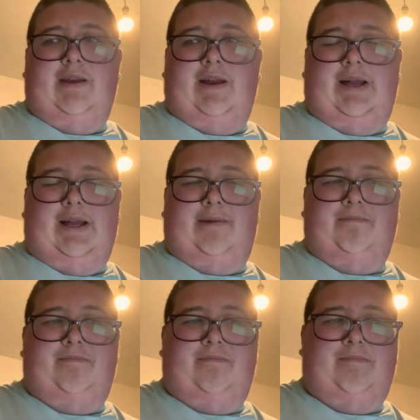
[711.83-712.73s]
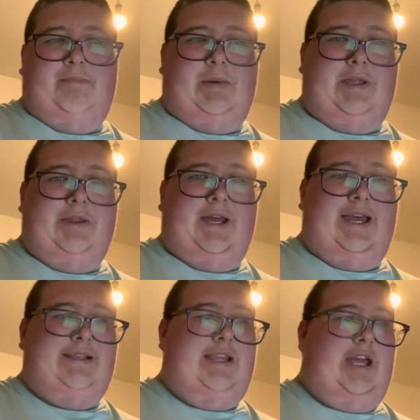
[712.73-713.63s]
But that
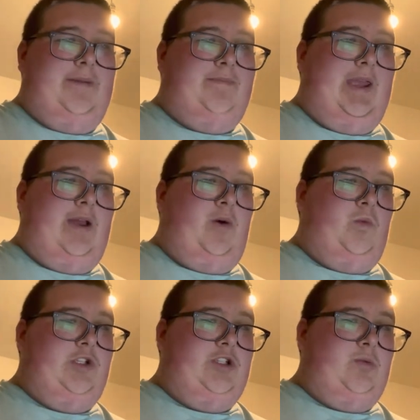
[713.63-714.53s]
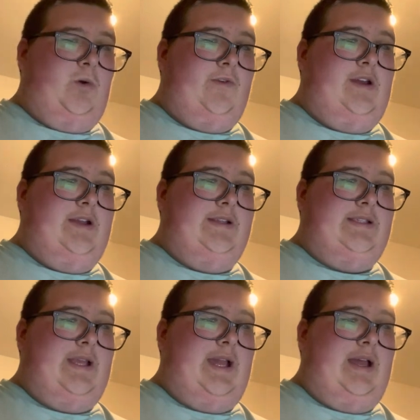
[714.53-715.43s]
is the update on Worcester
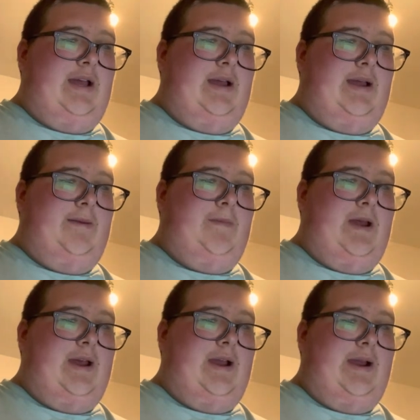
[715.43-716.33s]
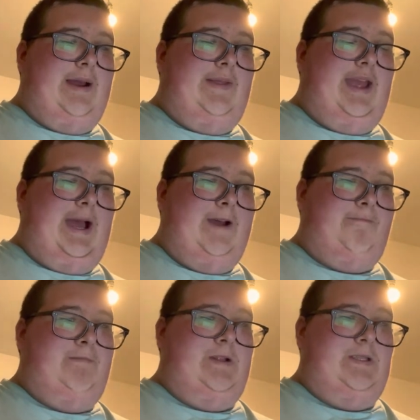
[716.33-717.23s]
Warriors, and they have
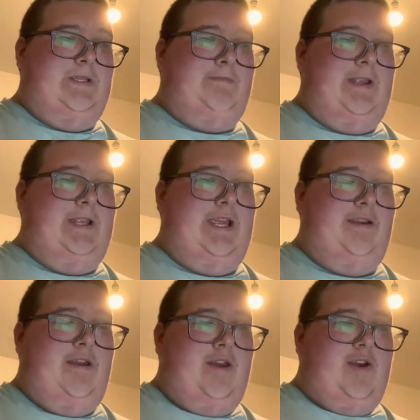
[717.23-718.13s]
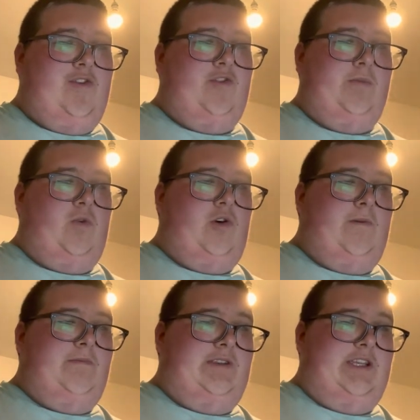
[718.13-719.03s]
been suspended from all
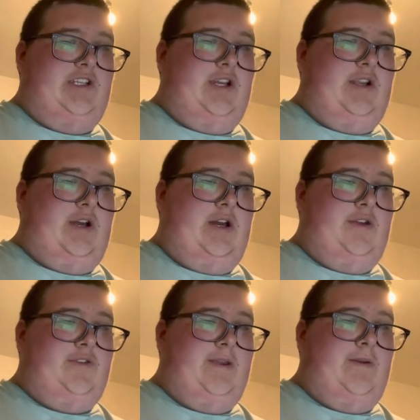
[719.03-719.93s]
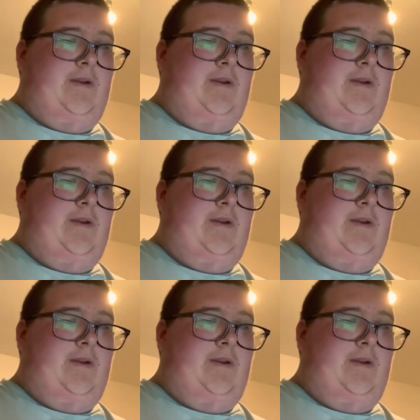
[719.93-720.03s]
competition after